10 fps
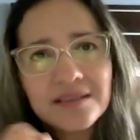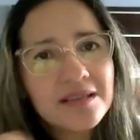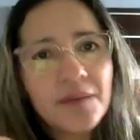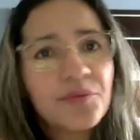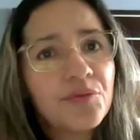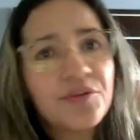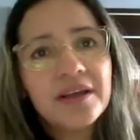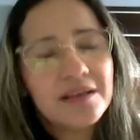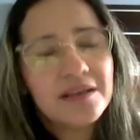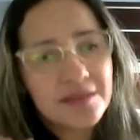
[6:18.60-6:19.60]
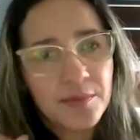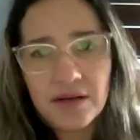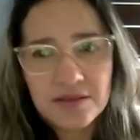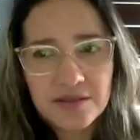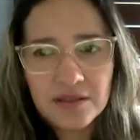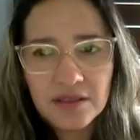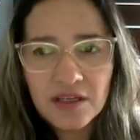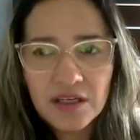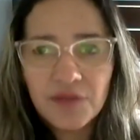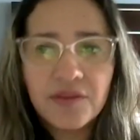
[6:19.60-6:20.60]
step three is a must.
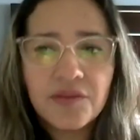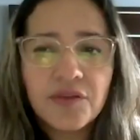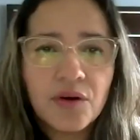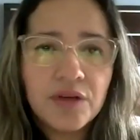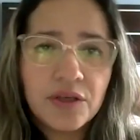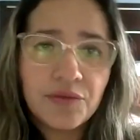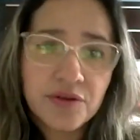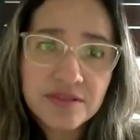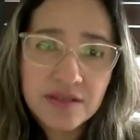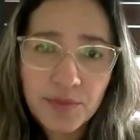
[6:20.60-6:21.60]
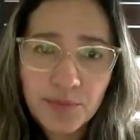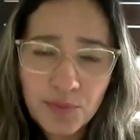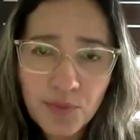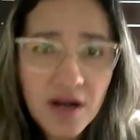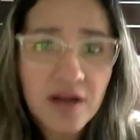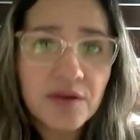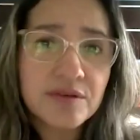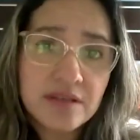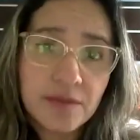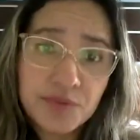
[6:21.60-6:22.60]
Even though if your step one
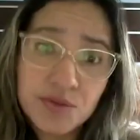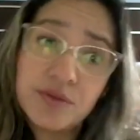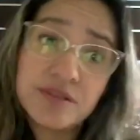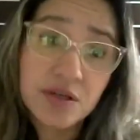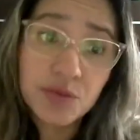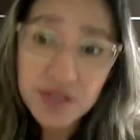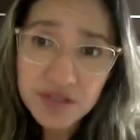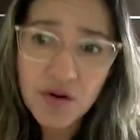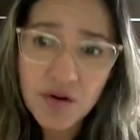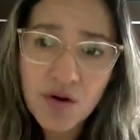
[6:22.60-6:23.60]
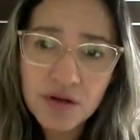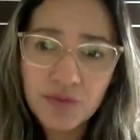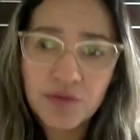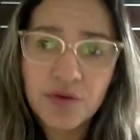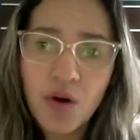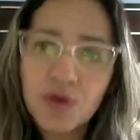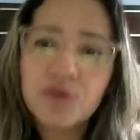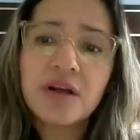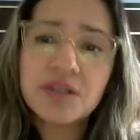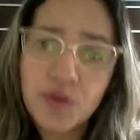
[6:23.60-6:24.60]
or step two is a good score, for all
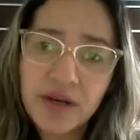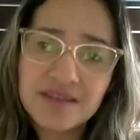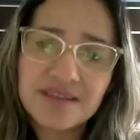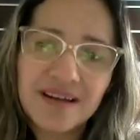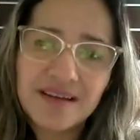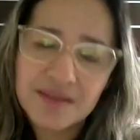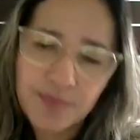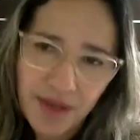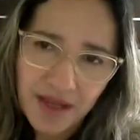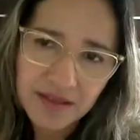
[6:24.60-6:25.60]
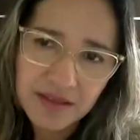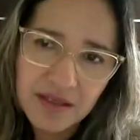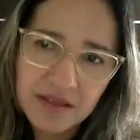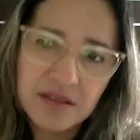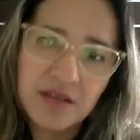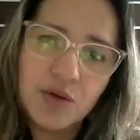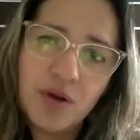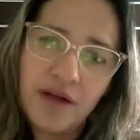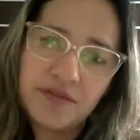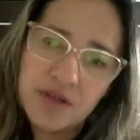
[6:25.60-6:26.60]
graduates they expect that you
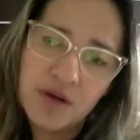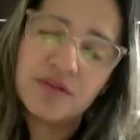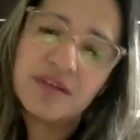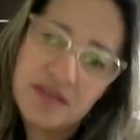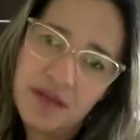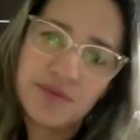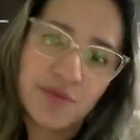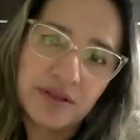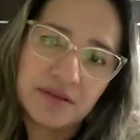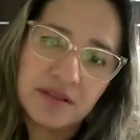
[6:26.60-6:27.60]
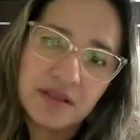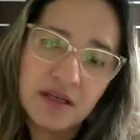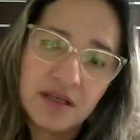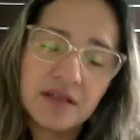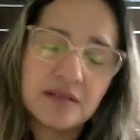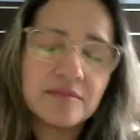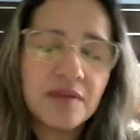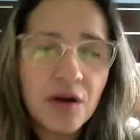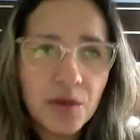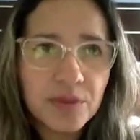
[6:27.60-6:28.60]
have done the step three. And
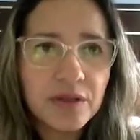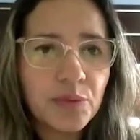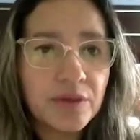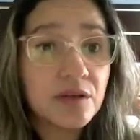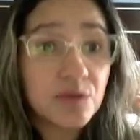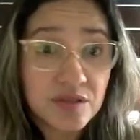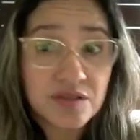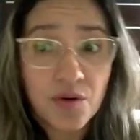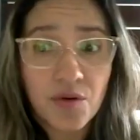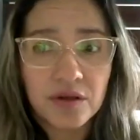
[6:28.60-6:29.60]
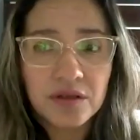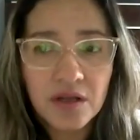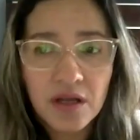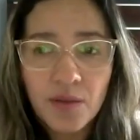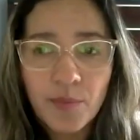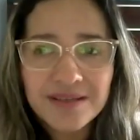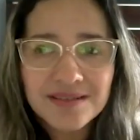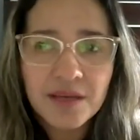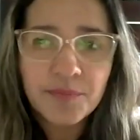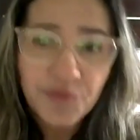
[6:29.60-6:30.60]
hopefully with a good score. My
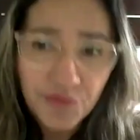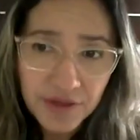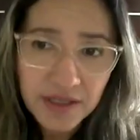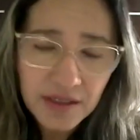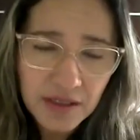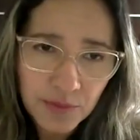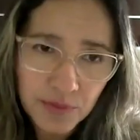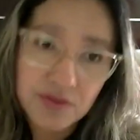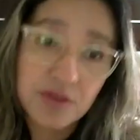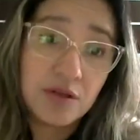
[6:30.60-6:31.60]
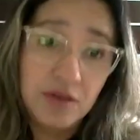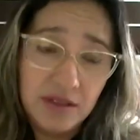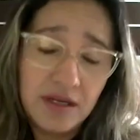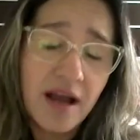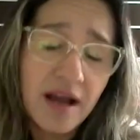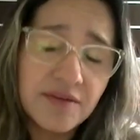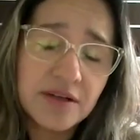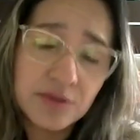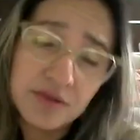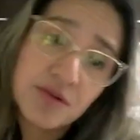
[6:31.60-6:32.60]
step three, I have a
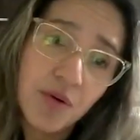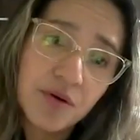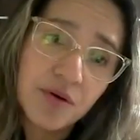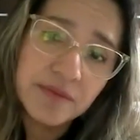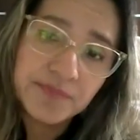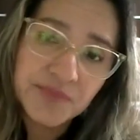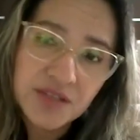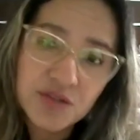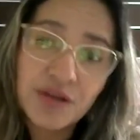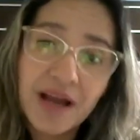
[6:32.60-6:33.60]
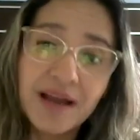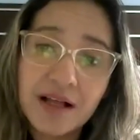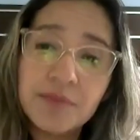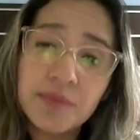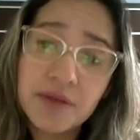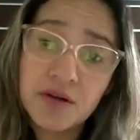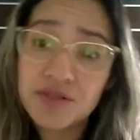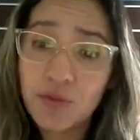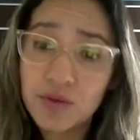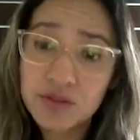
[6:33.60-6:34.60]
good score. So that helped me
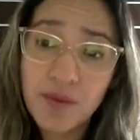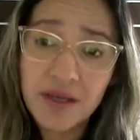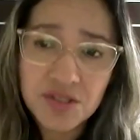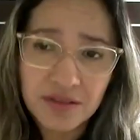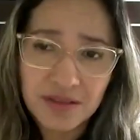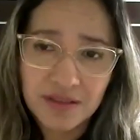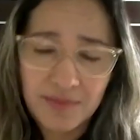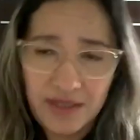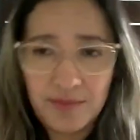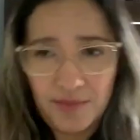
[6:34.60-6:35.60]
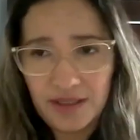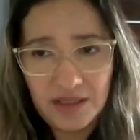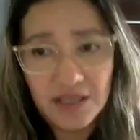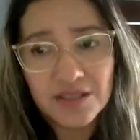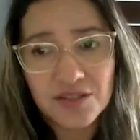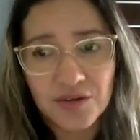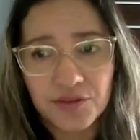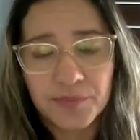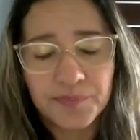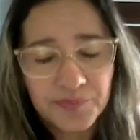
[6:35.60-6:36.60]
because it was mentioned in my
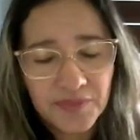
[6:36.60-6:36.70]
interview.